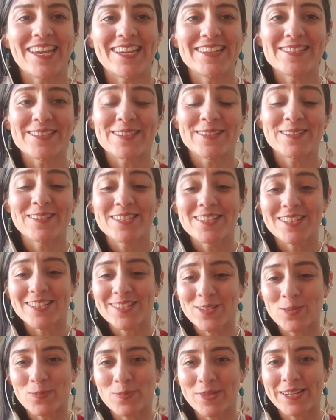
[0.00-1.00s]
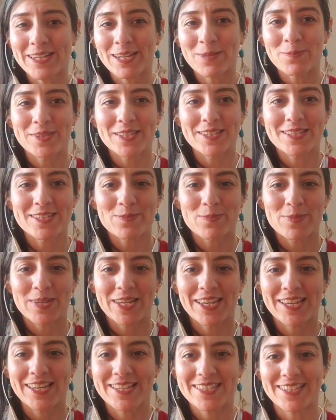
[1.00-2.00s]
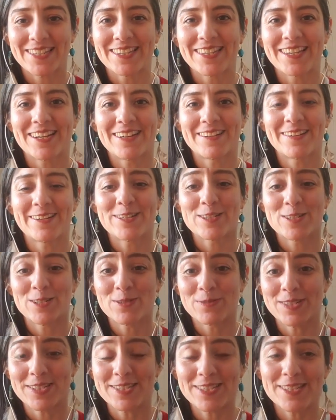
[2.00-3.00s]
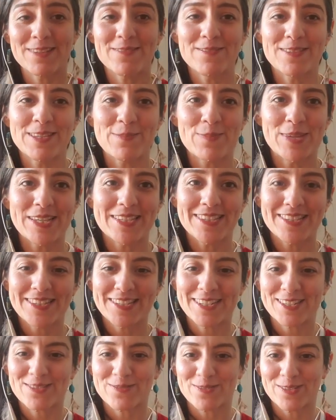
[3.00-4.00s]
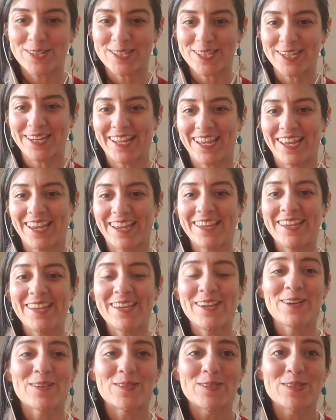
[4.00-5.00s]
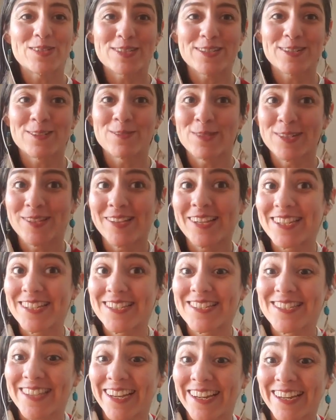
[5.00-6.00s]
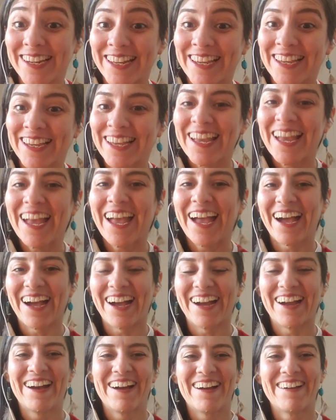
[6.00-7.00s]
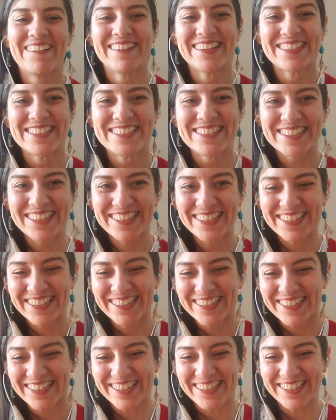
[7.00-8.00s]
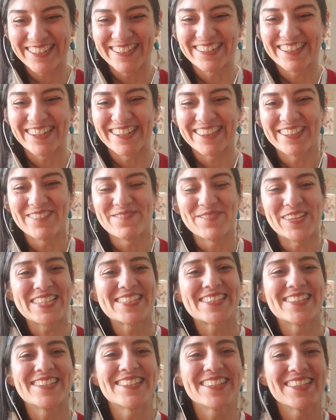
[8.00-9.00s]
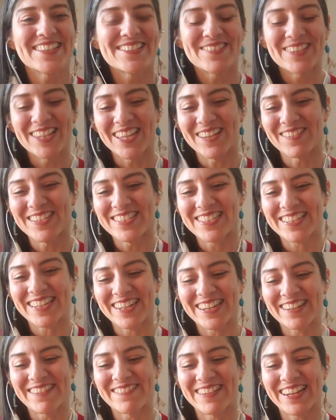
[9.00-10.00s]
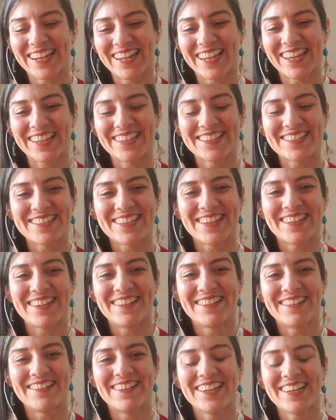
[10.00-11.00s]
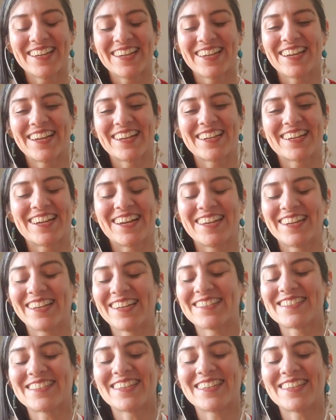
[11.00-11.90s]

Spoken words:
so let's just open up the space and the heart to receive the messages for today, which are really exciting. I was hearing the messages while I was getting ready. So I